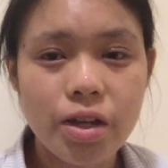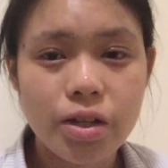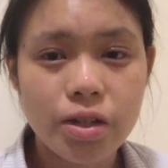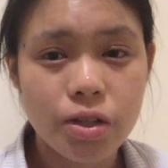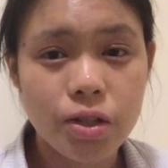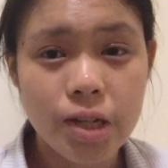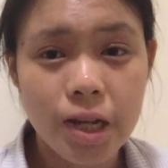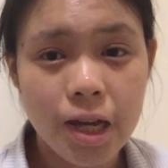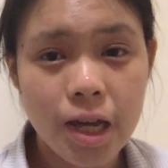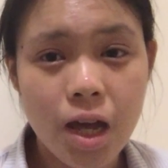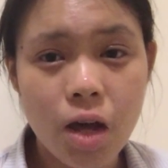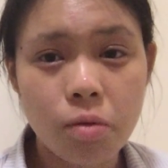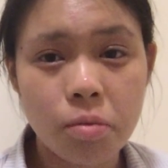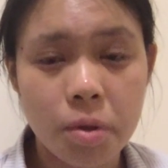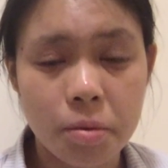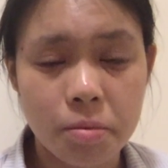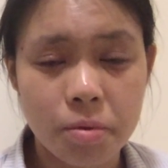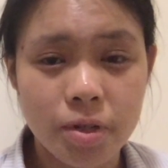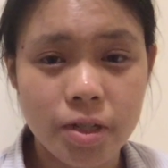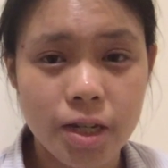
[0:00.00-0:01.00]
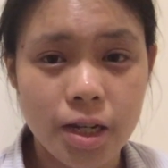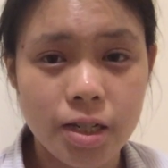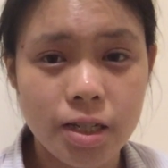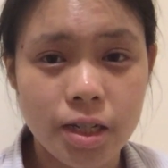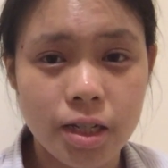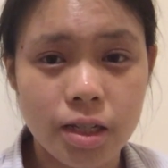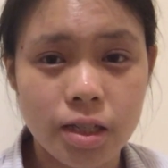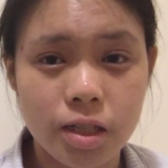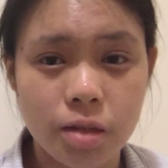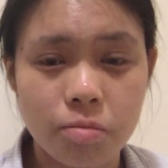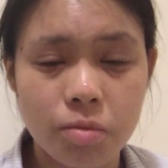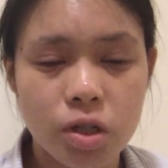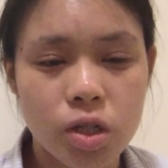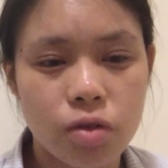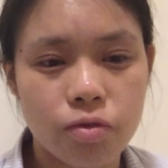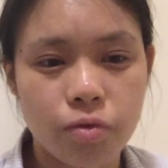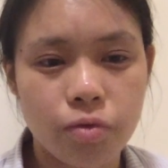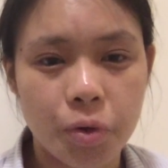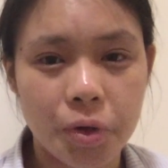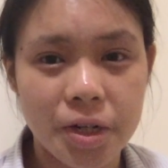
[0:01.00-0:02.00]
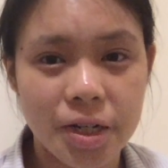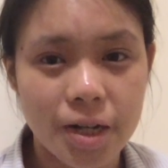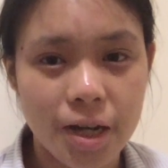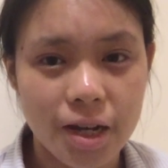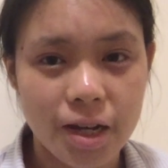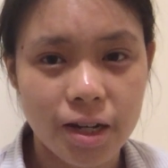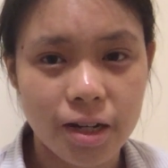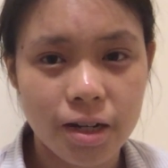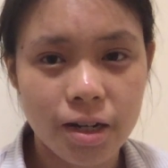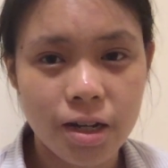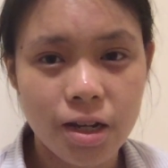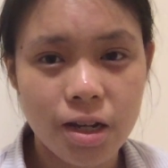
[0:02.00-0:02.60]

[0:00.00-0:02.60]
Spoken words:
Today I will be presenting Submission 49,